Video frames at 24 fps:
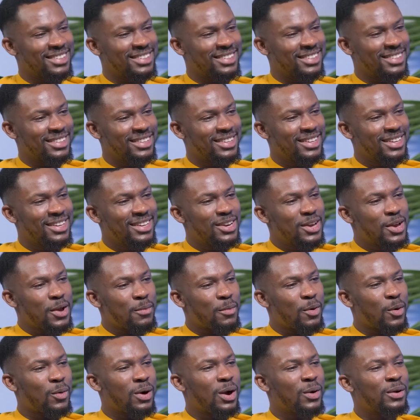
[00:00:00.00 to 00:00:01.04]

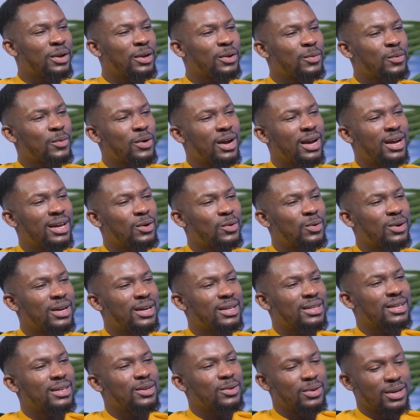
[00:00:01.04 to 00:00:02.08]
Why
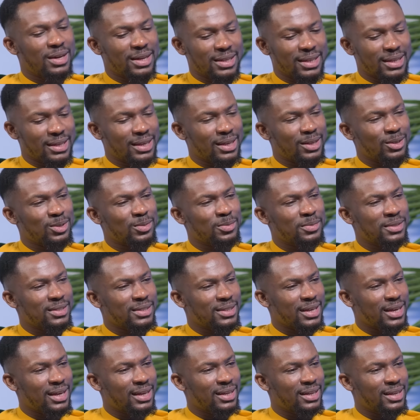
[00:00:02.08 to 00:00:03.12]
are the housemates
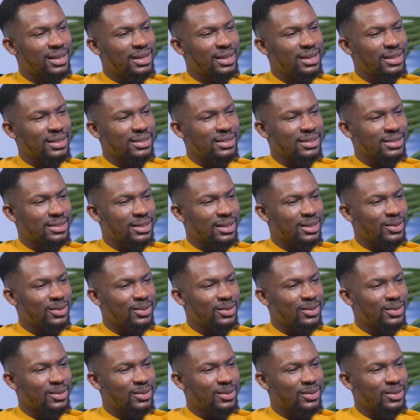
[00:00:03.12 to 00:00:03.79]
hiding eggs in their